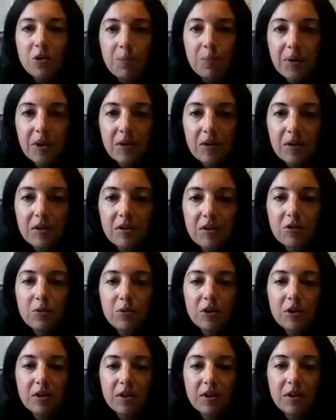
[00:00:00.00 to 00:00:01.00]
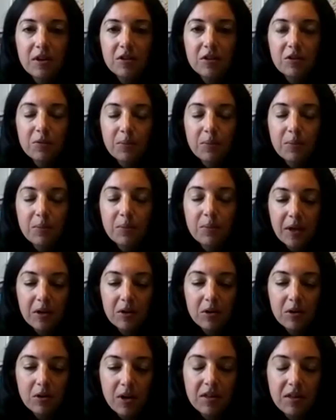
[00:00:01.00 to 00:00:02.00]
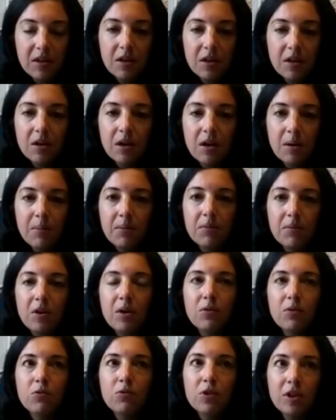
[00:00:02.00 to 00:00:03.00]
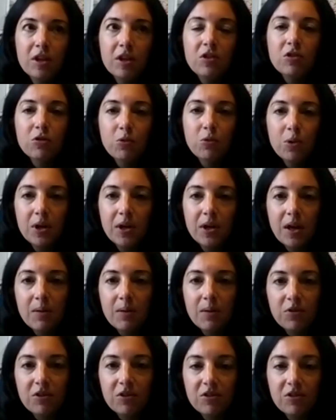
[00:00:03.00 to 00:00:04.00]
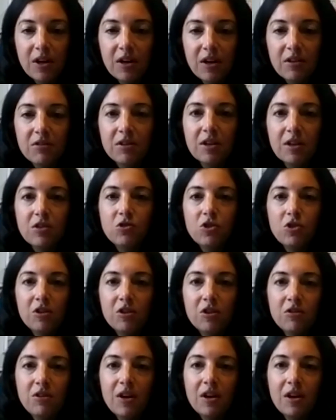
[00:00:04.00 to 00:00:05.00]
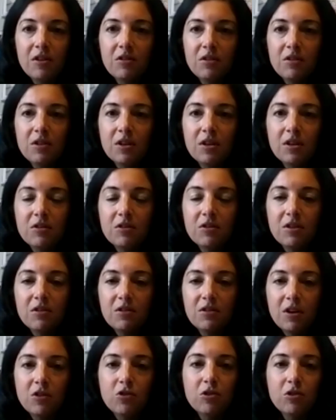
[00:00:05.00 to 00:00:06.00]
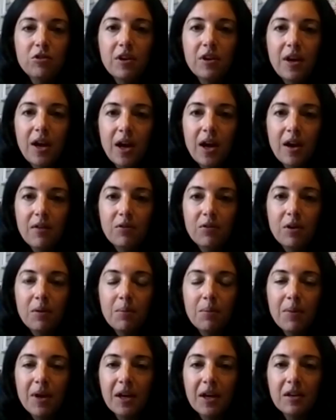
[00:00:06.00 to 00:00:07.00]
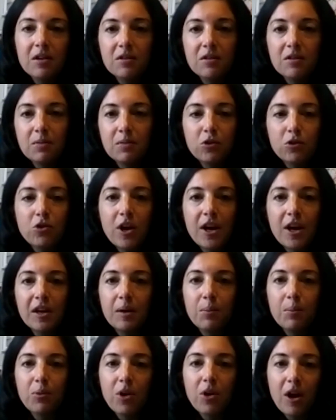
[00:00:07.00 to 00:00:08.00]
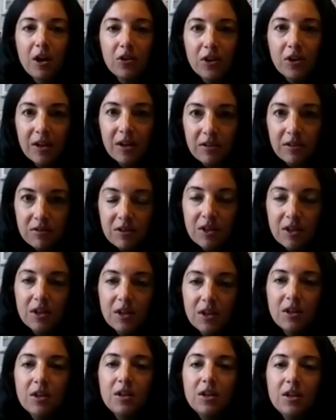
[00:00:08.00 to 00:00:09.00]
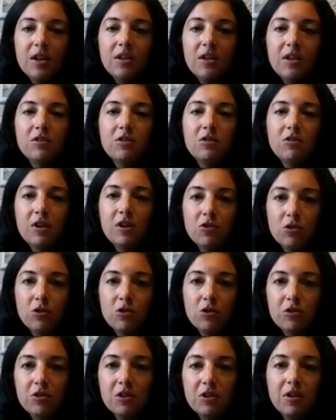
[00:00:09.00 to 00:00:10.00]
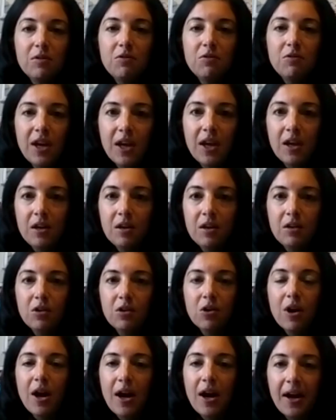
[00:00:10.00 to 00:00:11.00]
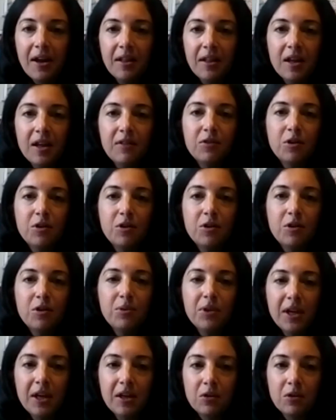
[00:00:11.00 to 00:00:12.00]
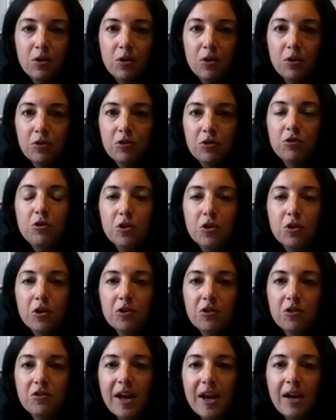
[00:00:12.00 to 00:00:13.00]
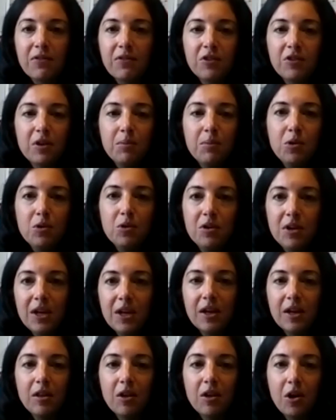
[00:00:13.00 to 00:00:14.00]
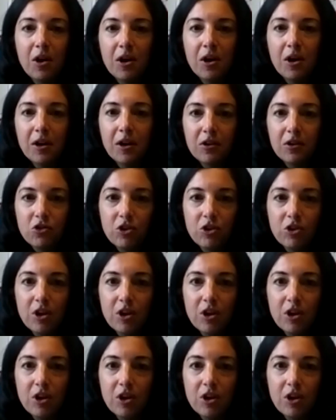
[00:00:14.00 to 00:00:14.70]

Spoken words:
jump in on this one. Thanks, Michael. I think, you know, I really just want to emphasize that just as it's essential to have a mechanism for tracking progress, it's essential to convey your high-level plan goals to your staff community at large.